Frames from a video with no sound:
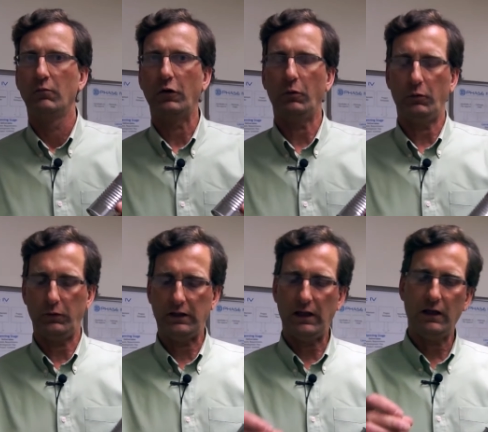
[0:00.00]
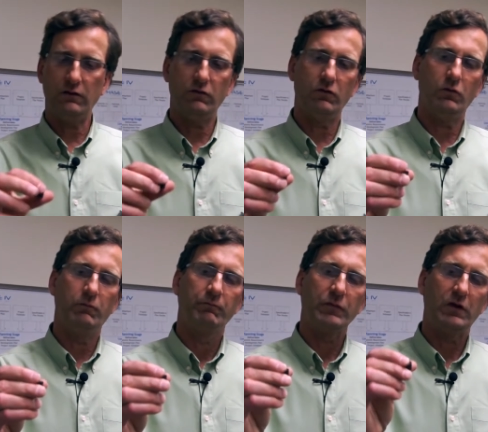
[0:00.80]
But what we can
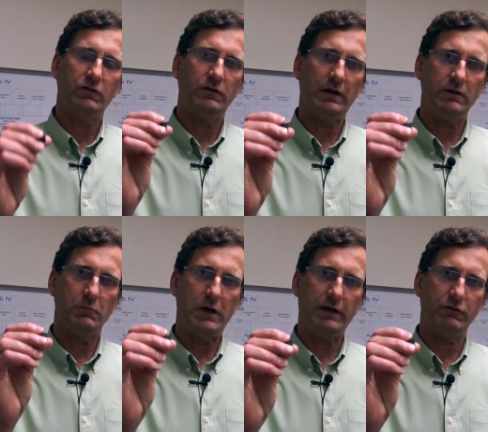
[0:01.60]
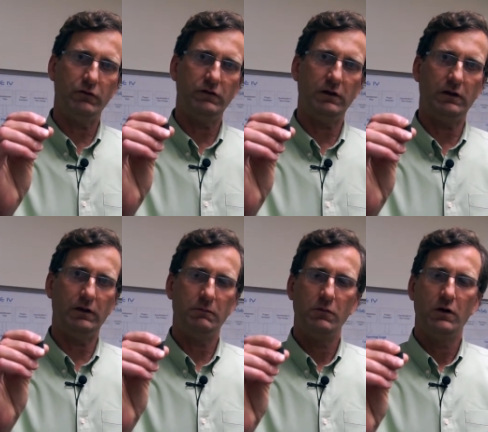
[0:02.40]
do is take the Micro-T,